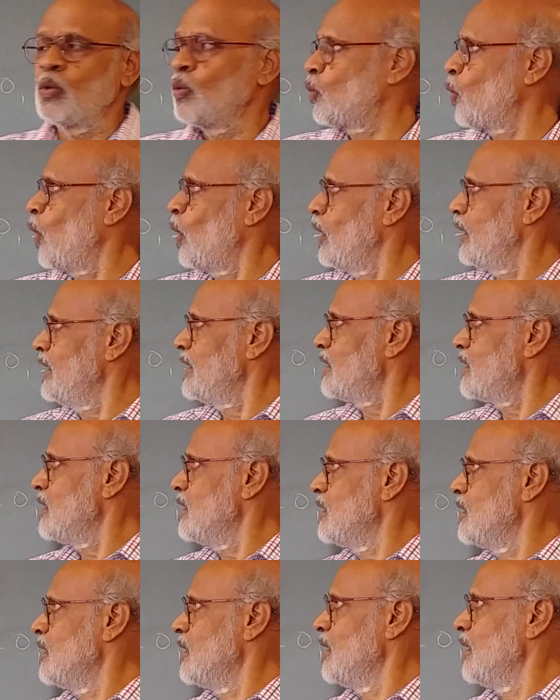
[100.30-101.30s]
to call it
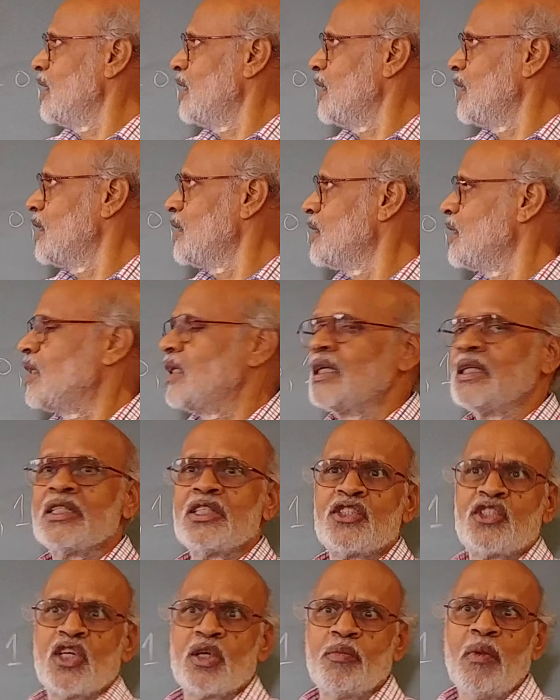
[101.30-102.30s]

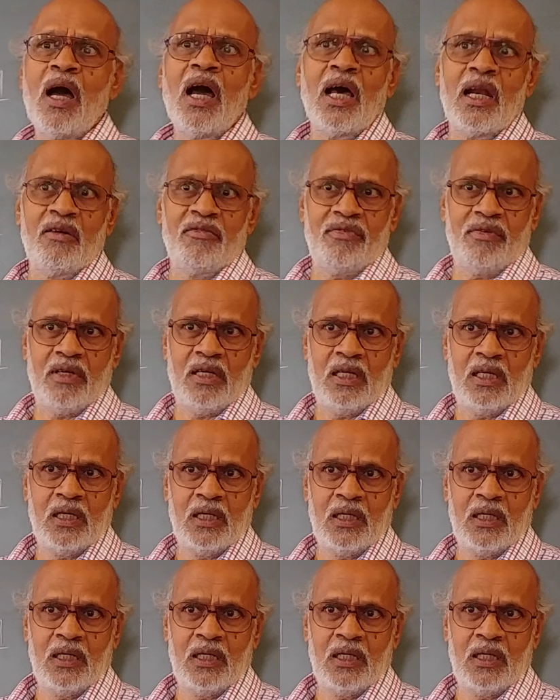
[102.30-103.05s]
sigma alpha.